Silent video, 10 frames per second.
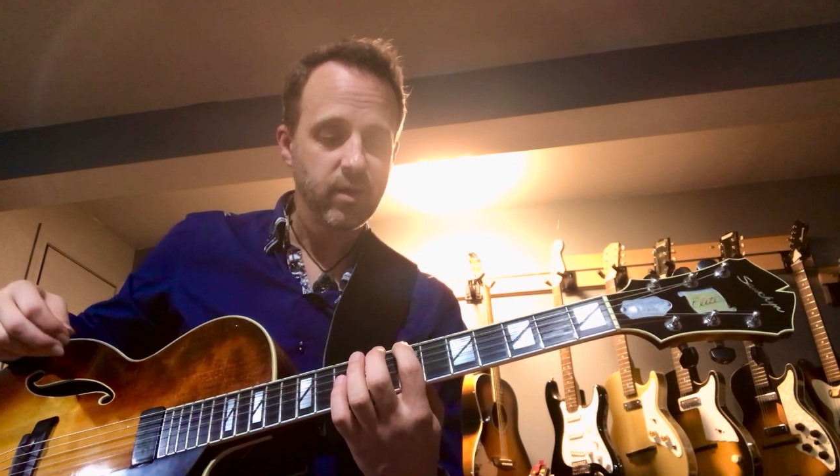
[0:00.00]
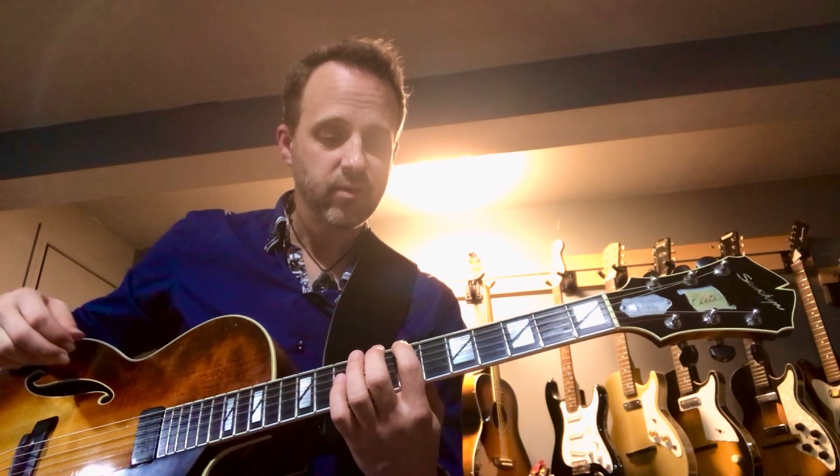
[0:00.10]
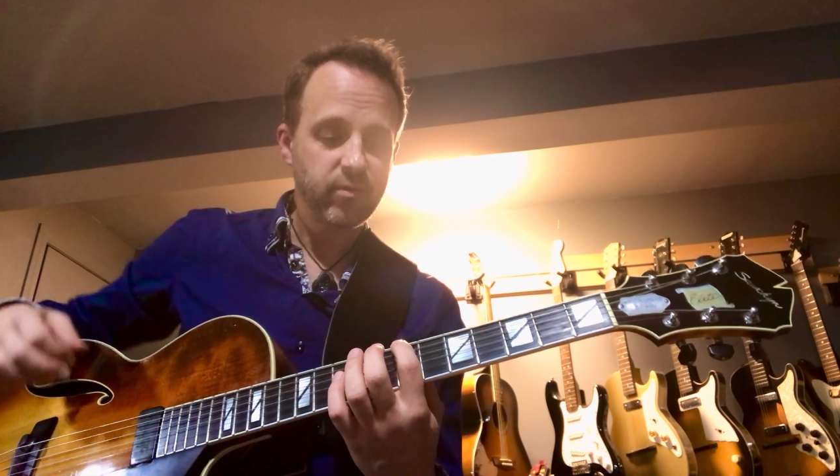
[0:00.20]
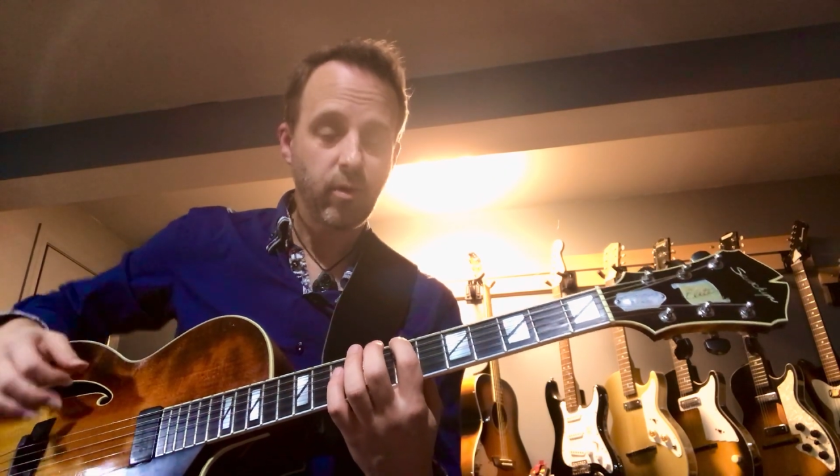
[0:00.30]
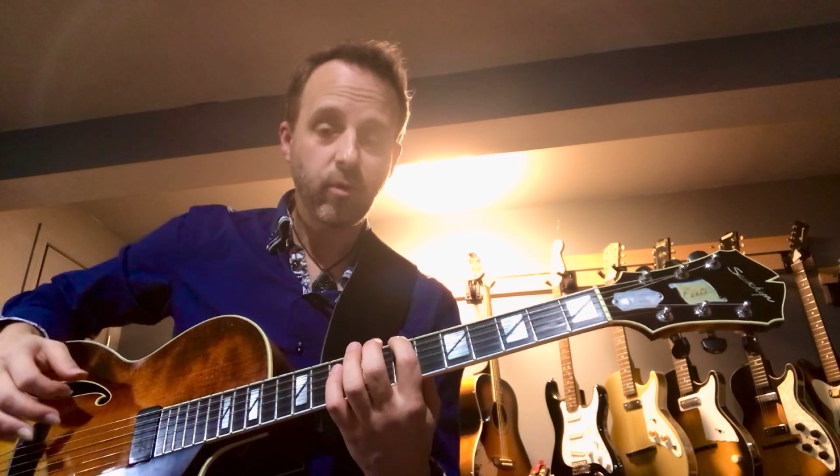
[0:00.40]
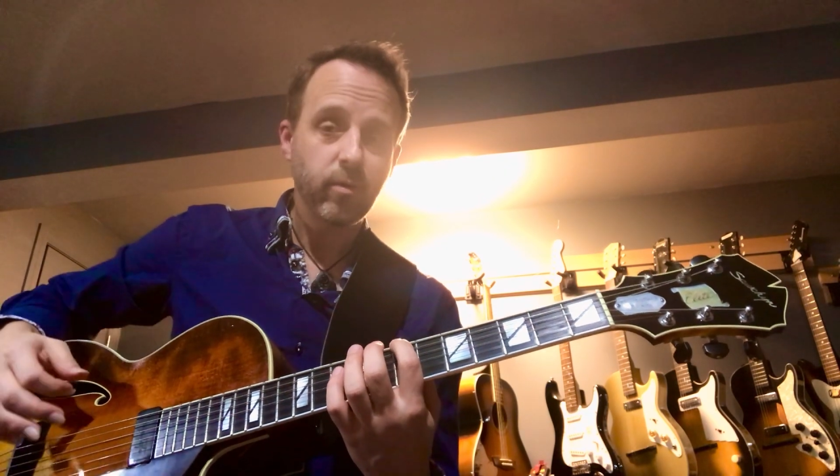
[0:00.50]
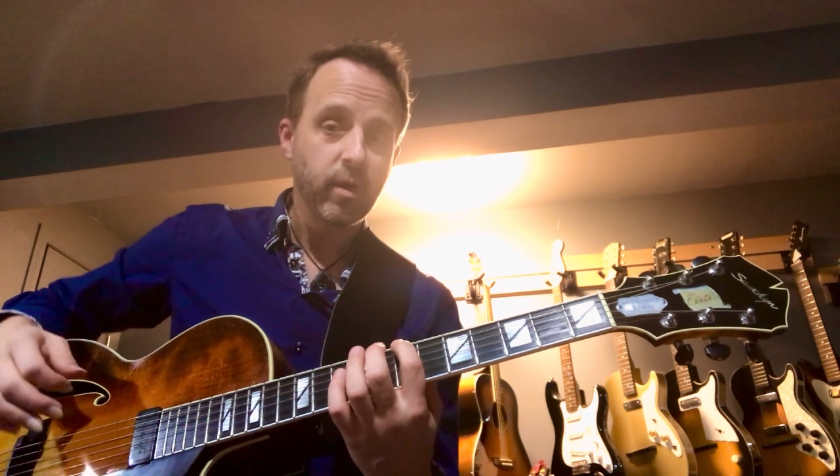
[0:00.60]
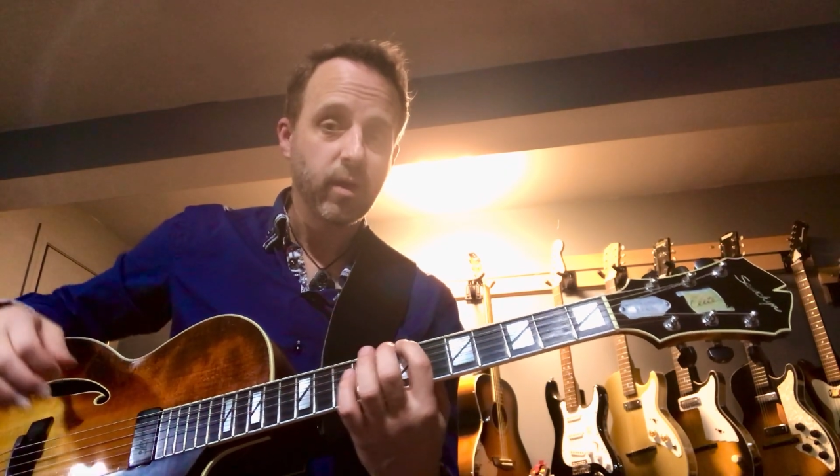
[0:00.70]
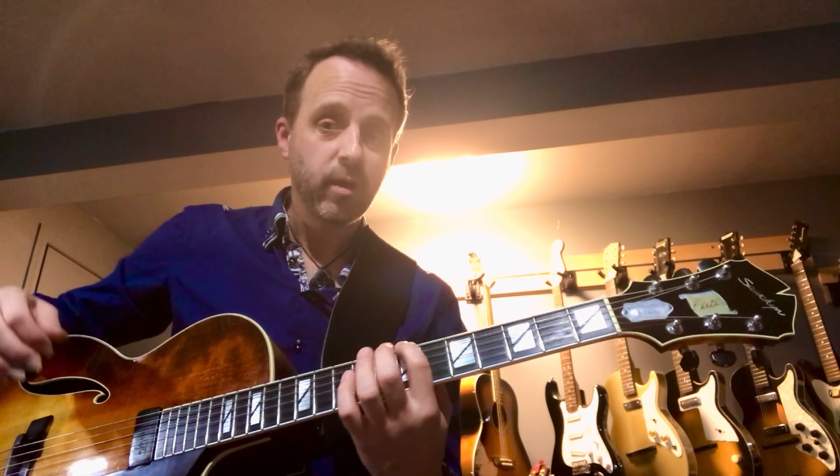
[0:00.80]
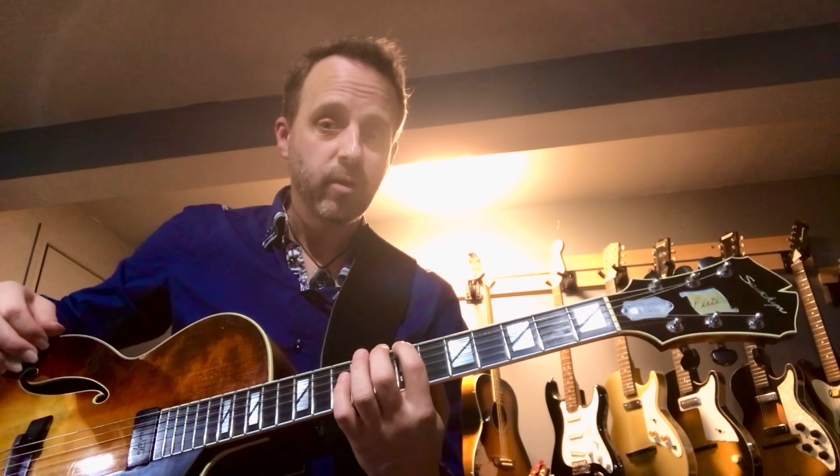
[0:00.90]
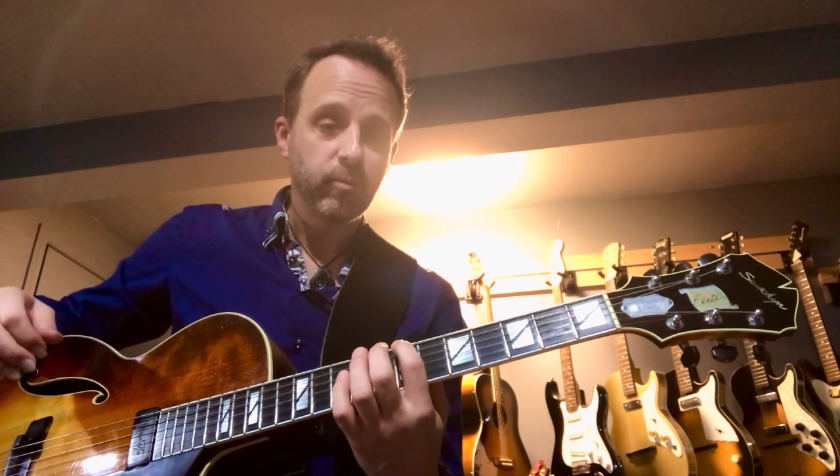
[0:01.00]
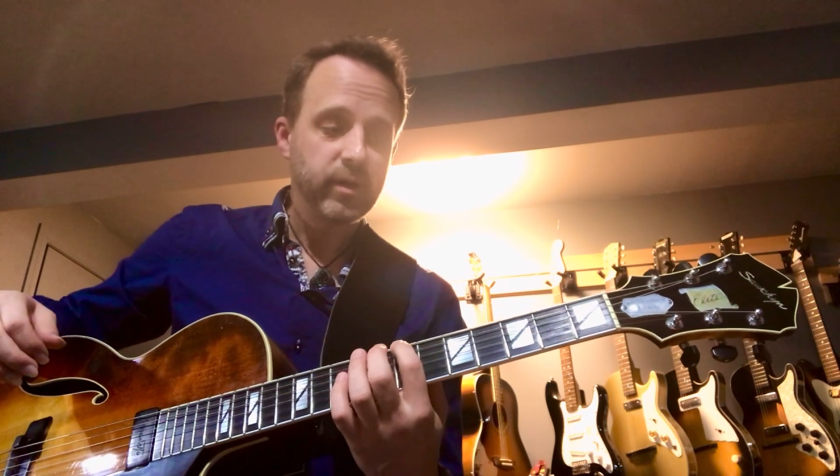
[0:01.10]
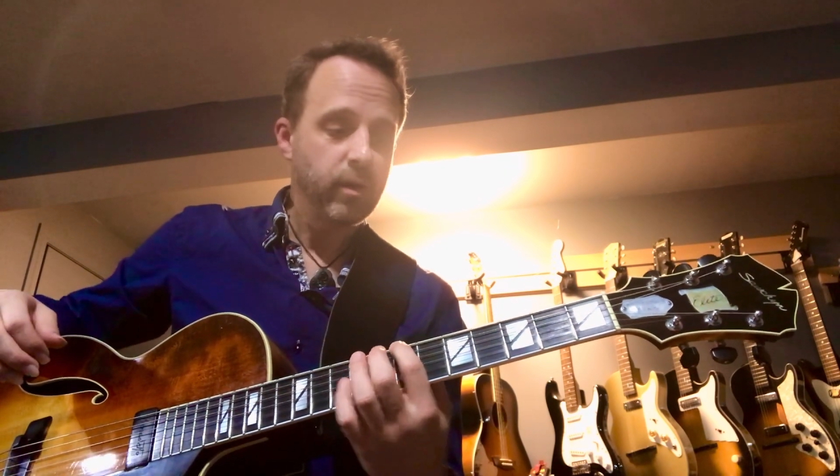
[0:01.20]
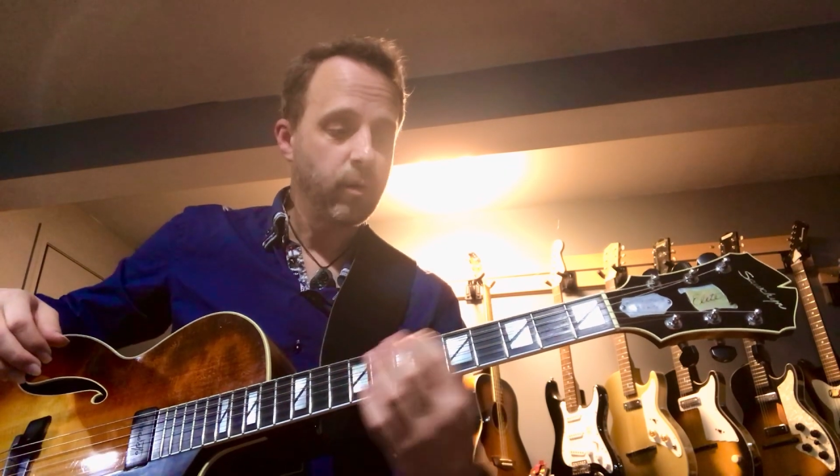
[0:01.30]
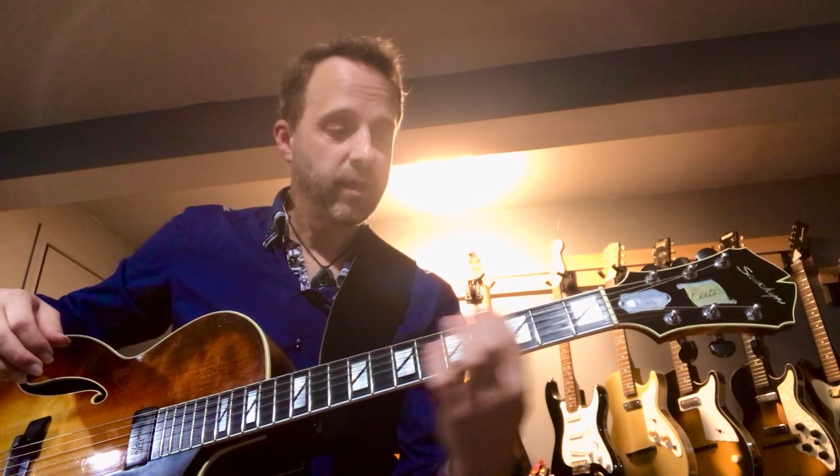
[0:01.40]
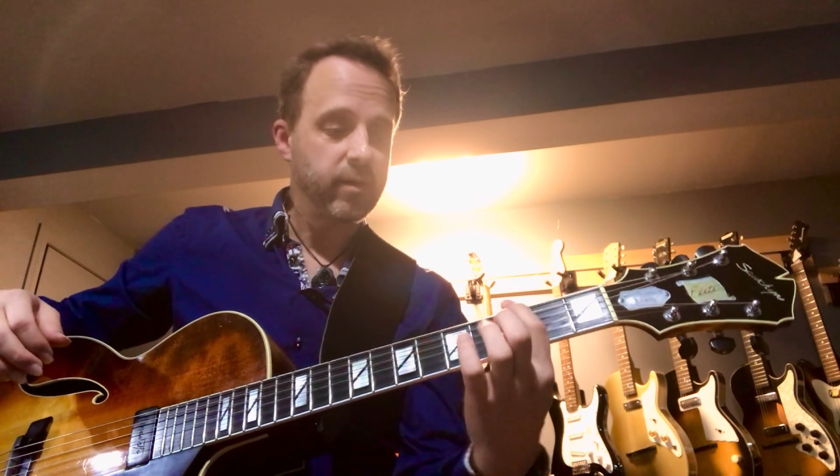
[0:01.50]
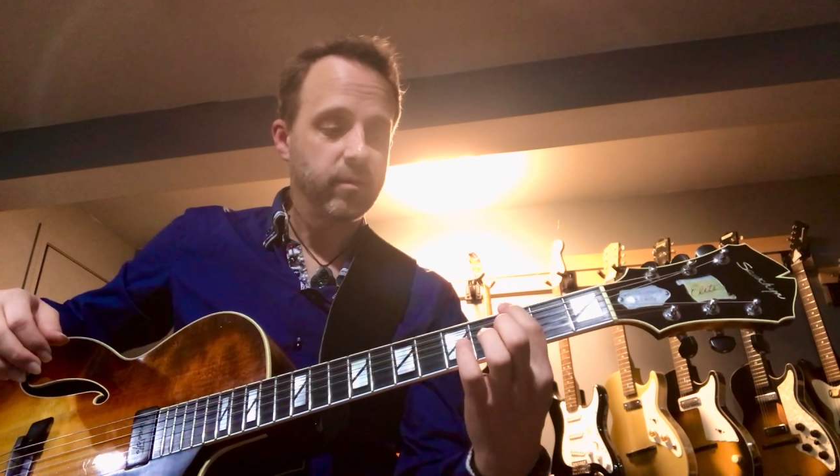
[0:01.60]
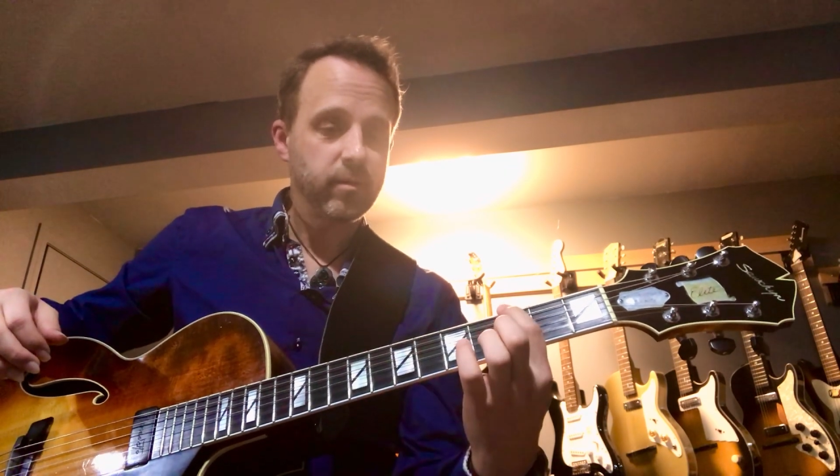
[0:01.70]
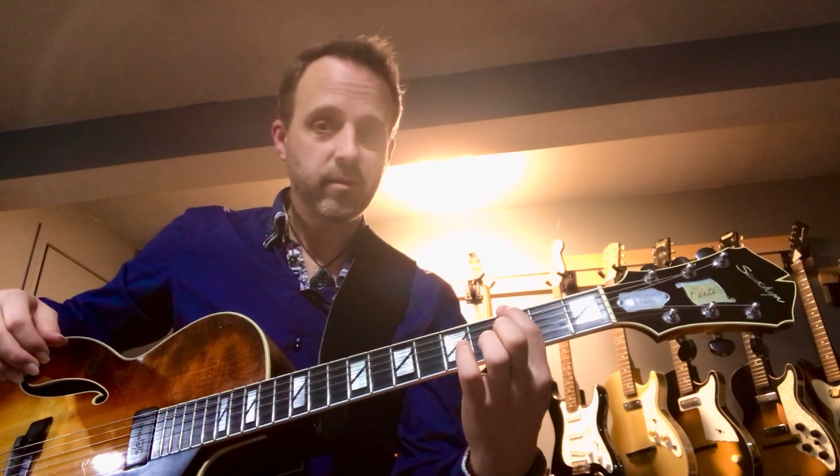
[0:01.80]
So we know that